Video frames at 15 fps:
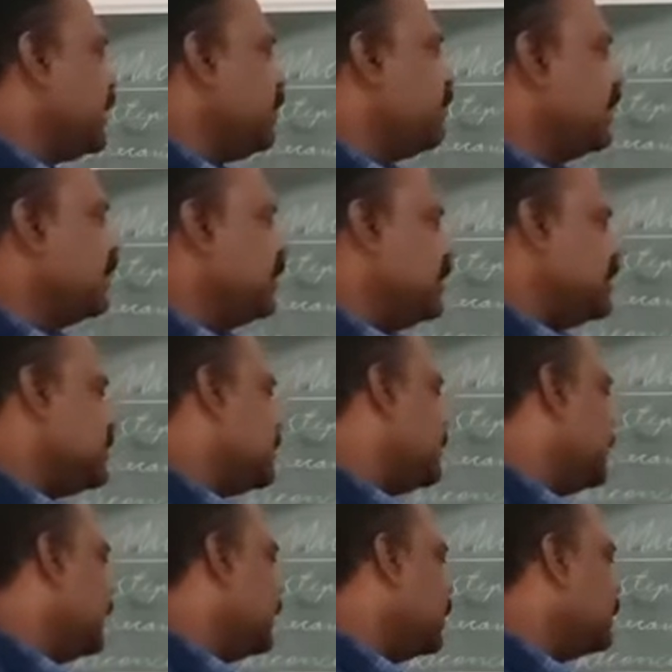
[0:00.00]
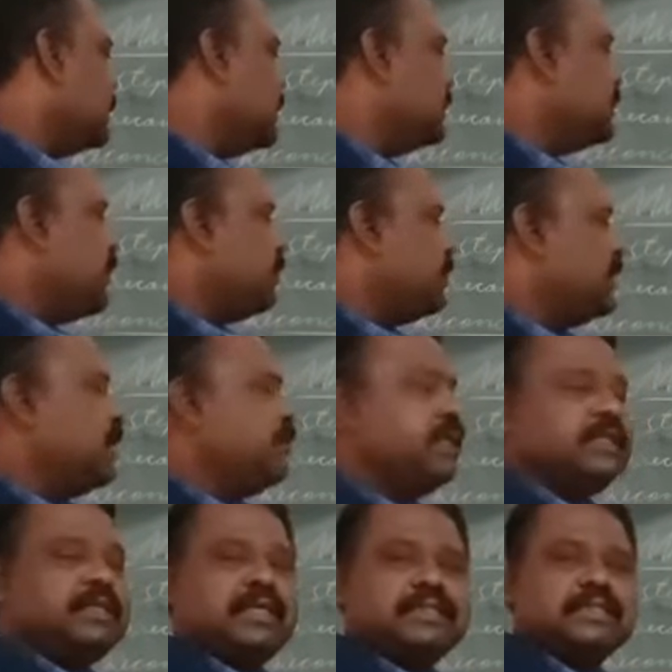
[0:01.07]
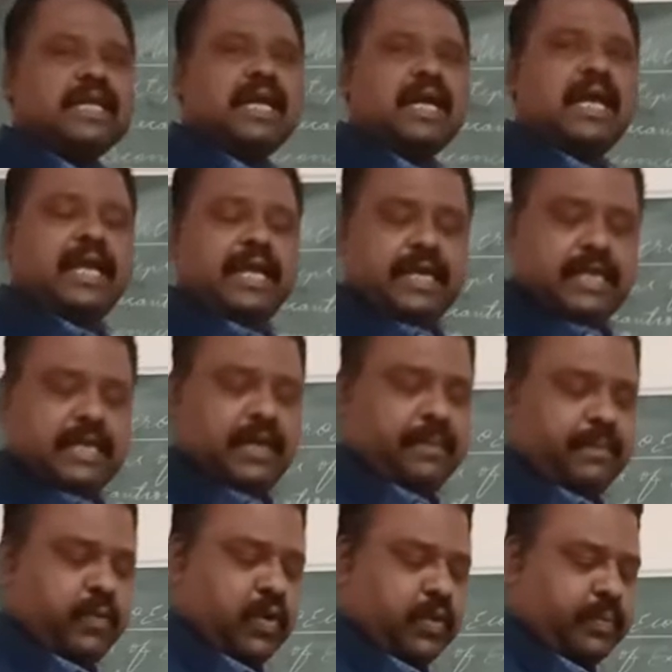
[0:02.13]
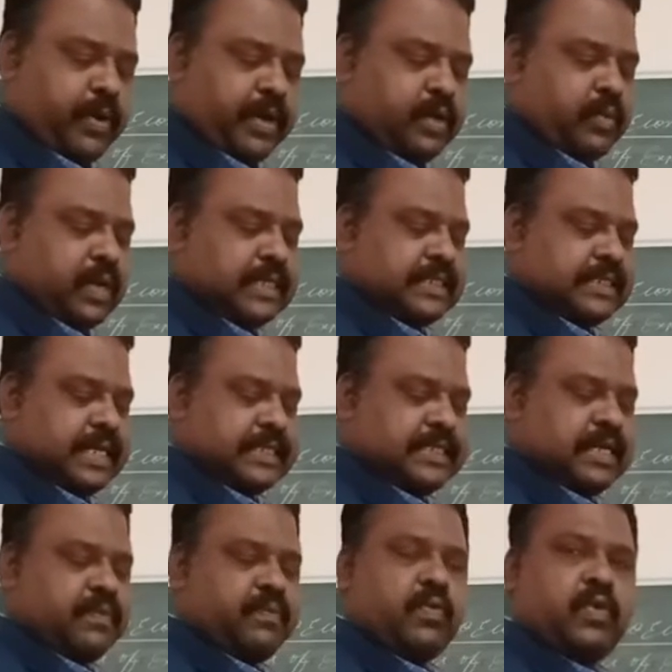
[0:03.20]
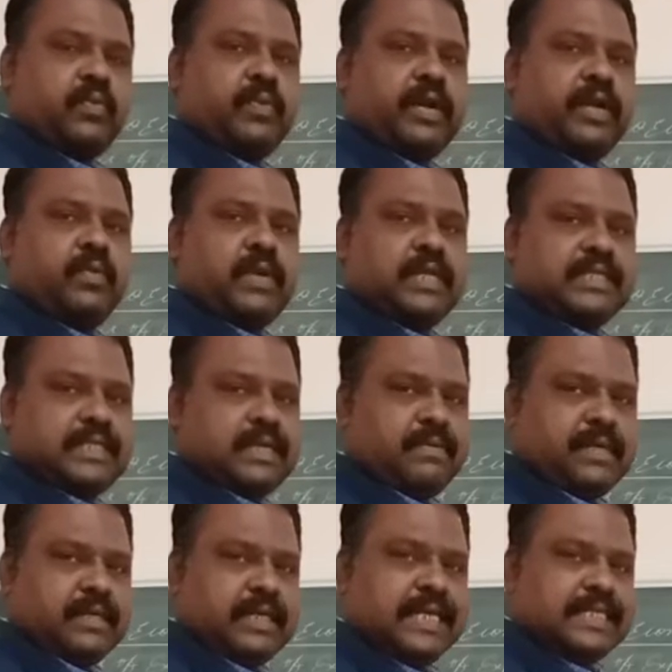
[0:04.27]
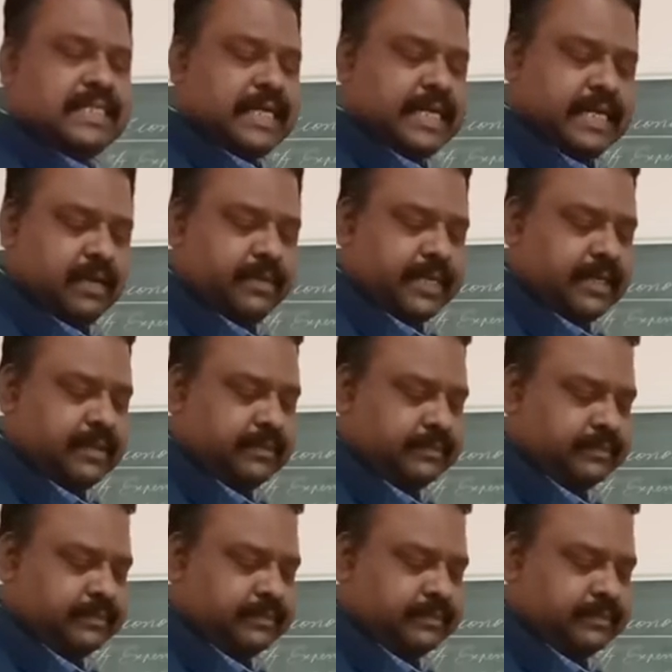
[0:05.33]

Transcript: three methods. Reconciliation of three methods in 4.16 and 4.17. Is it clear, madam?